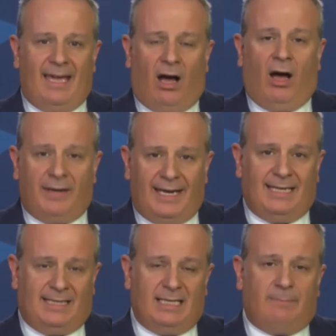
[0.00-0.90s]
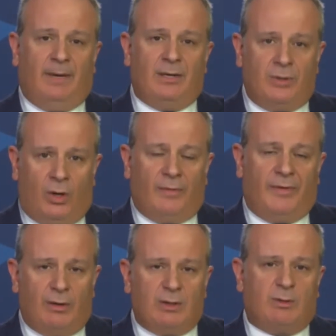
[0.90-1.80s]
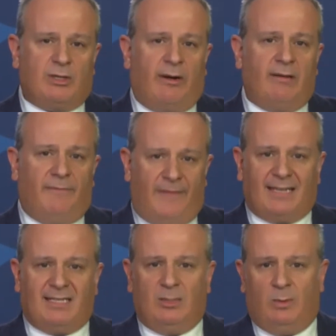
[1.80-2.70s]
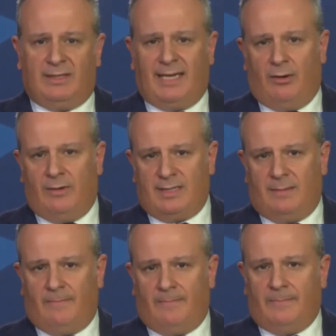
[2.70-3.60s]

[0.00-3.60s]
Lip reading: are needed, but not those which are infected with terrorism.